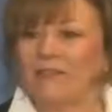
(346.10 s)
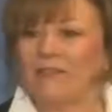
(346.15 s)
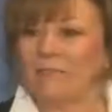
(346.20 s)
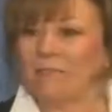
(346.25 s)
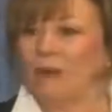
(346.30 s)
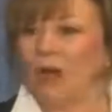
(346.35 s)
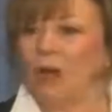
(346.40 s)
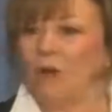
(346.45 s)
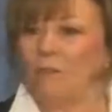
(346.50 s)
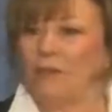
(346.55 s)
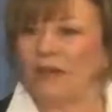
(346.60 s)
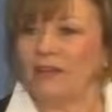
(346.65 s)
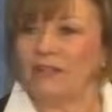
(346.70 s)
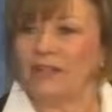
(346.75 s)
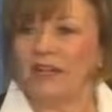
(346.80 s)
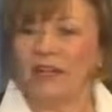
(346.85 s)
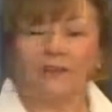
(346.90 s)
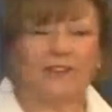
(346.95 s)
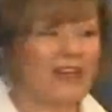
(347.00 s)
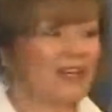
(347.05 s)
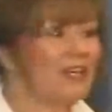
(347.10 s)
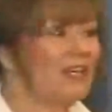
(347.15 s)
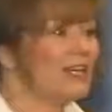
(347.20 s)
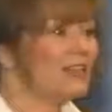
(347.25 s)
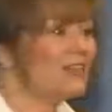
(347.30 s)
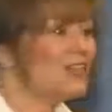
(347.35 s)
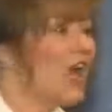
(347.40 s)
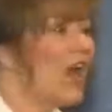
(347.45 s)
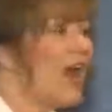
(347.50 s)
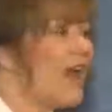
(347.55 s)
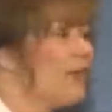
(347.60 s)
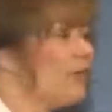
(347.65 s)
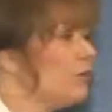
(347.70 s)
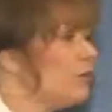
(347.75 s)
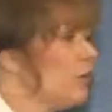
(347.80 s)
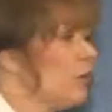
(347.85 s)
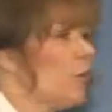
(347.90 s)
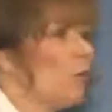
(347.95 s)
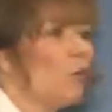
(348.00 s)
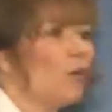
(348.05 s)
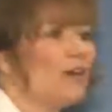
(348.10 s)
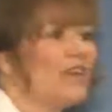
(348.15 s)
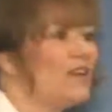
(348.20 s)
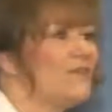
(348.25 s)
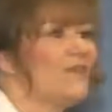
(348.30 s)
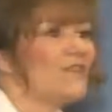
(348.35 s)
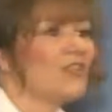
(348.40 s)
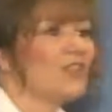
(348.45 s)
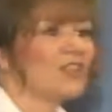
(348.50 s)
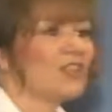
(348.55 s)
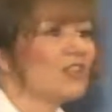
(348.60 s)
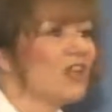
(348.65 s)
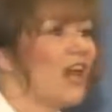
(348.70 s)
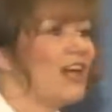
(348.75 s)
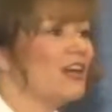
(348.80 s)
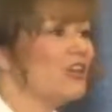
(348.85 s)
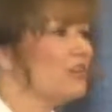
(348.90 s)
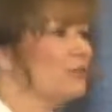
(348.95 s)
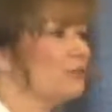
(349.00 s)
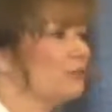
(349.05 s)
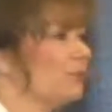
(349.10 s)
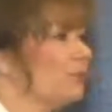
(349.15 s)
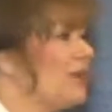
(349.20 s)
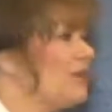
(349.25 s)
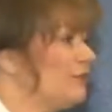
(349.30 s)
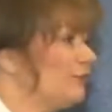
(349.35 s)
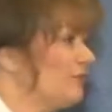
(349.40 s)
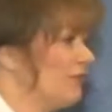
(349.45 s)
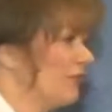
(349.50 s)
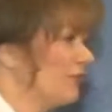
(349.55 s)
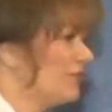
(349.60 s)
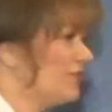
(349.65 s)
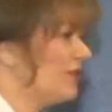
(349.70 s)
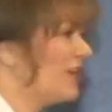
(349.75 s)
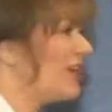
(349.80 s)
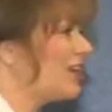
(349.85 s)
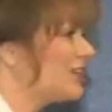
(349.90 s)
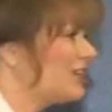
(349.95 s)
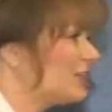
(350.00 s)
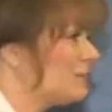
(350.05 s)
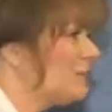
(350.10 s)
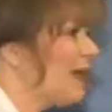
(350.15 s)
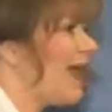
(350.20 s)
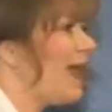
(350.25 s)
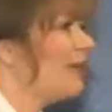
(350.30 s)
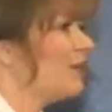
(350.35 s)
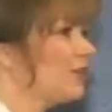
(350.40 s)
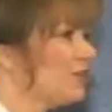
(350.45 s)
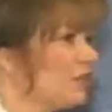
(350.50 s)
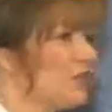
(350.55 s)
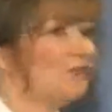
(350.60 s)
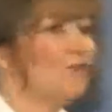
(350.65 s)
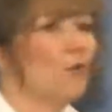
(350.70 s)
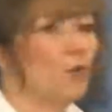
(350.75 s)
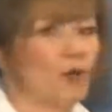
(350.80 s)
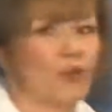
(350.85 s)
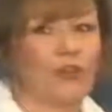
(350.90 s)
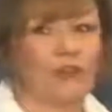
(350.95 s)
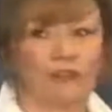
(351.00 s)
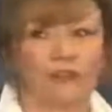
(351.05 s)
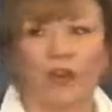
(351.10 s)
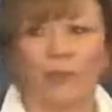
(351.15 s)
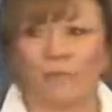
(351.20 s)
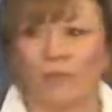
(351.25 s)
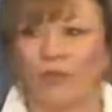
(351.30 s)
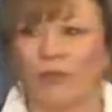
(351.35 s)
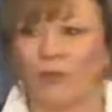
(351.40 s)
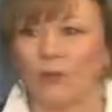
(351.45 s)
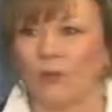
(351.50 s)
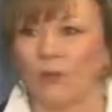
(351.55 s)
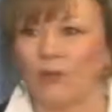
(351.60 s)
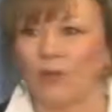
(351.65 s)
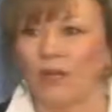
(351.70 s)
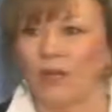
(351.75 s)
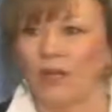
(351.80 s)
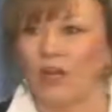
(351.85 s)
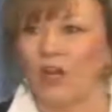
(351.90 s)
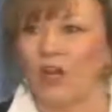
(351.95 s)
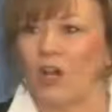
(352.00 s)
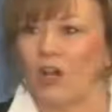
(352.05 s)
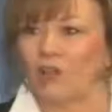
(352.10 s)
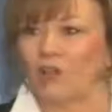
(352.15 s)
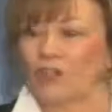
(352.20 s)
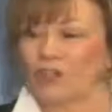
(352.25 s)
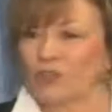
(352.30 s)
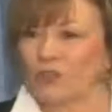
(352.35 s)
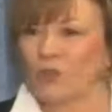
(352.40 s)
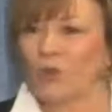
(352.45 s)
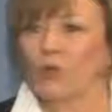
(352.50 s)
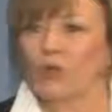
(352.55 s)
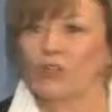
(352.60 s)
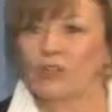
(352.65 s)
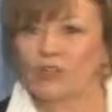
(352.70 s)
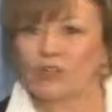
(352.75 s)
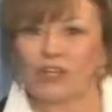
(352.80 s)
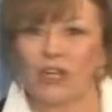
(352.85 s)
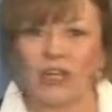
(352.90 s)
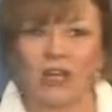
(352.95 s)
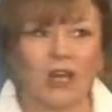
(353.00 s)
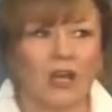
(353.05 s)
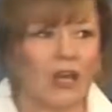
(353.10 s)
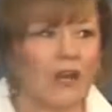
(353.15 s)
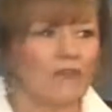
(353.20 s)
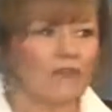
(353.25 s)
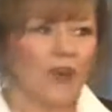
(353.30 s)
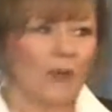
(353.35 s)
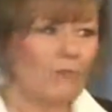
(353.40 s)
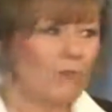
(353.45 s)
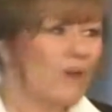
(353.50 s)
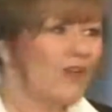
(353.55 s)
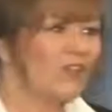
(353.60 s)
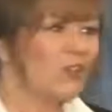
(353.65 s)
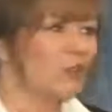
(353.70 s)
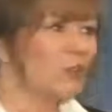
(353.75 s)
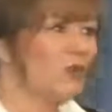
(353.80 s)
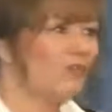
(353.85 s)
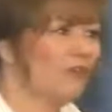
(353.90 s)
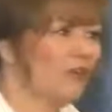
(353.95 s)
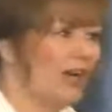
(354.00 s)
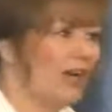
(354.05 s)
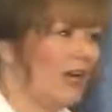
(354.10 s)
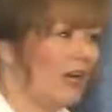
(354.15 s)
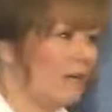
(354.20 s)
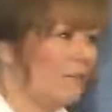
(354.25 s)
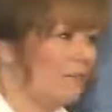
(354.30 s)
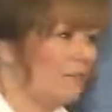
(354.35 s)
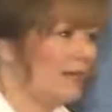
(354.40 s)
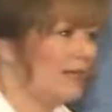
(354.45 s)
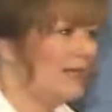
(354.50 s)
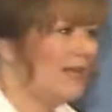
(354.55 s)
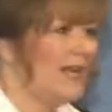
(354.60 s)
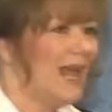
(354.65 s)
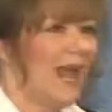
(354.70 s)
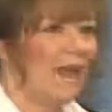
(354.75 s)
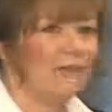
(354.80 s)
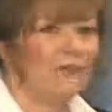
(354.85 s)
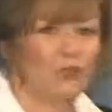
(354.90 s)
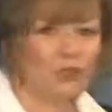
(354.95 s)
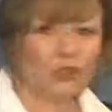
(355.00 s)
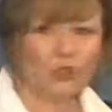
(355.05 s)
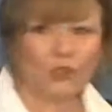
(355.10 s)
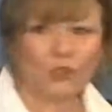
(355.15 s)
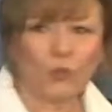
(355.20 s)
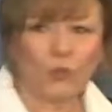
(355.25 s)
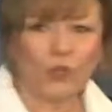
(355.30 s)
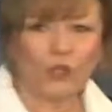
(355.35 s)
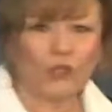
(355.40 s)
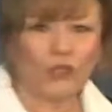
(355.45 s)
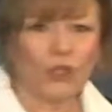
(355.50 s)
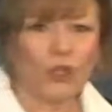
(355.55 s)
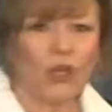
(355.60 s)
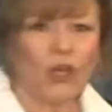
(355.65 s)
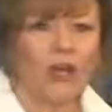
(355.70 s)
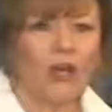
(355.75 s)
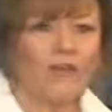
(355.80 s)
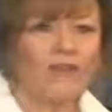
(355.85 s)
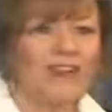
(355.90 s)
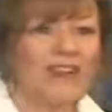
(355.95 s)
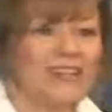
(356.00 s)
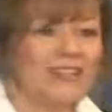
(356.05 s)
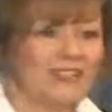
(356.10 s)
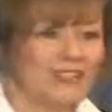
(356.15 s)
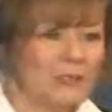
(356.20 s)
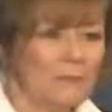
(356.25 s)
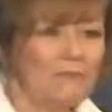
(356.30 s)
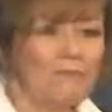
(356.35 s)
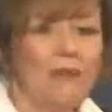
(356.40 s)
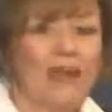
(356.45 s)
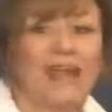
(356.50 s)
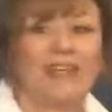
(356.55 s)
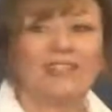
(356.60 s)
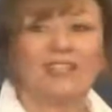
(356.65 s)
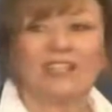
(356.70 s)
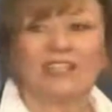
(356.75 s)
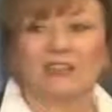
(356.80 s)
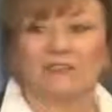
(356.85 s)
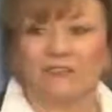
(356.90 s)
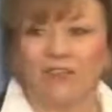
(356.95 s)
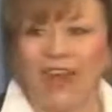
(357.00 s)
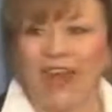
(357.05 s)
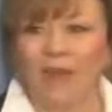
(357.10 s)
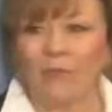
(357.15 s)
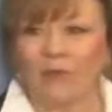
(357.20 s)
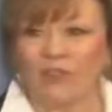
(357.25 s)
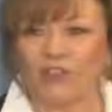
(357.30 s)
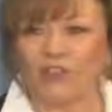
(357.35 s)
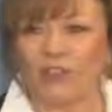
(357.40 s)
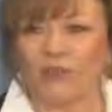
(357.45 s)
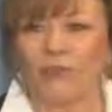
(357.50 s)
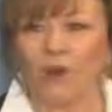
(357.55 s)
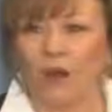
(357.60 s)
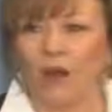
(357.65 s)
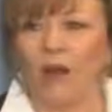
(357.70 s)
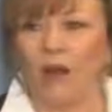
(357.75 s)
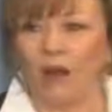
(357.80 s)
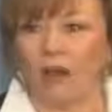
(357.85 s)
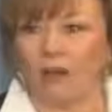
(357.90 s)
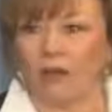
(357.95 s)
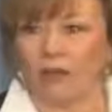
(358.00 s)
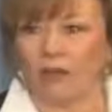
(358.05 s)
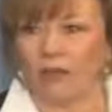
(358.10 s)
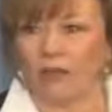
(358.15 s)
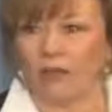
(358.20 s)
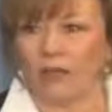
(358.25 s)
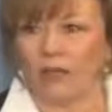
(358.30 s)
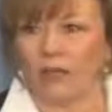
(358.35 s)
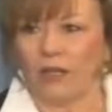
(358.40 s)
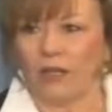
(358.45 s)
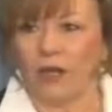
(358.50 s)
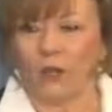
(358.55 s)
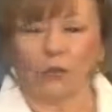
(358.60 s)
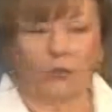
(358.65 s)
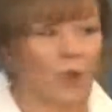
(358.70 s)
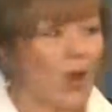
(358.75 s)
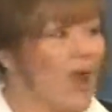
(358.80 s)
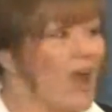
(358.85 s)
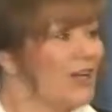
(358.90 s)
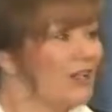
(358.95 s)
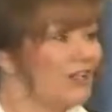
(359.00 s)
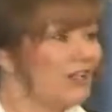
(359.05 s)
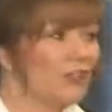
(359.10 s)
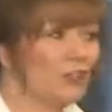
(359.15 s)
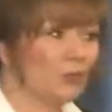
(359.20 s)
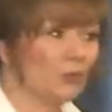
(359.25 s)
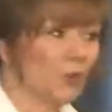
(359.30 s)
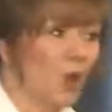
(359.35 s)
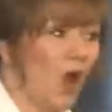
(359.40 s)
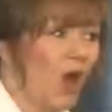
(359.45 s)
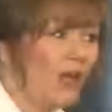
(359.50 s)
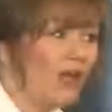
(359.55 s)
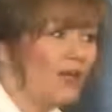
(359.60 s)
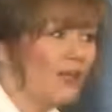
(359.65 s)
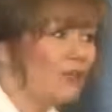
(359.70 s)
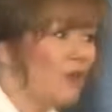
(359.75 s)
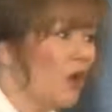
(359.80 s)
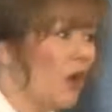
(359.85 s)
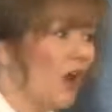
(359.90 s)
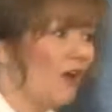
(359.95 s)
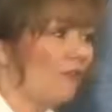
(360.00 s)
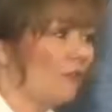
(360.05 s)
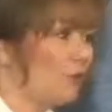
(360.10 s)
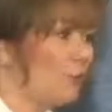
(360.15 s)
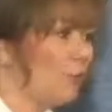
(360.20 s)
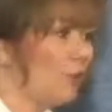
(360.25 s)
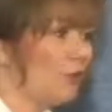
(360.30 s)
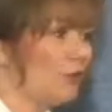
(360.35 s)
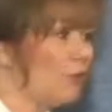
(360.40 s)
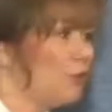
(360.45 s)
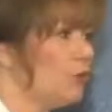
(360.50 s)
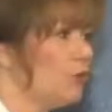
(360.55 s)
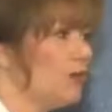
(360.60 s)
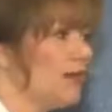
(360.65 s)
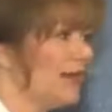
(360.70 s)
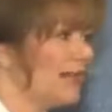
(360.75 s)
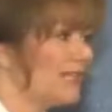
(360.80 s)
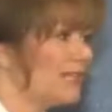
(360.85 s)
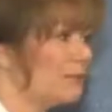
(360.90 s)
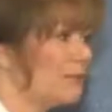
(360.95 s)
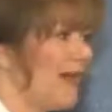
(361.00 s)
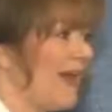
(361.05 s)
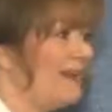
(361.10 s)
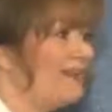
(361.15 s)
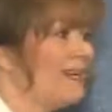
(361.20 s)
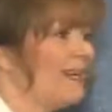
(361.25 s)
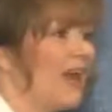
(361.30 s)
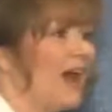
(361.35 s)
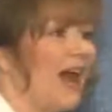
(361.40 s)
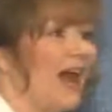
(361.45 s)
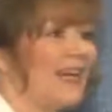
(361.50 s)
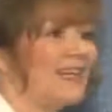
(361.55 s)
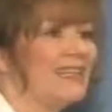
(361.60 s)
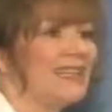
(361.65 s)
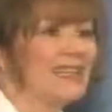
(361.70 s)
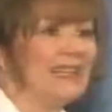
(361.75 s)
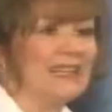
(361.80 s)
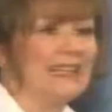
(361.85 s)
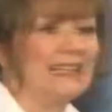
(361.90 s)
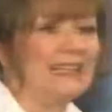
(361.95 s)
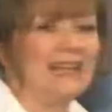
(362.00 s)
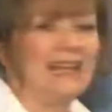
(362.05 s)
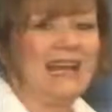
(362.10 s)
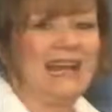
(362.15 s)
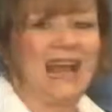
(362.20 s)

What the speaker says: in the moment that a desire or even the slightest preference expands forth from you, the source from which you have come and the source that is the basis of that which you are rides the rocket of your new expanded idea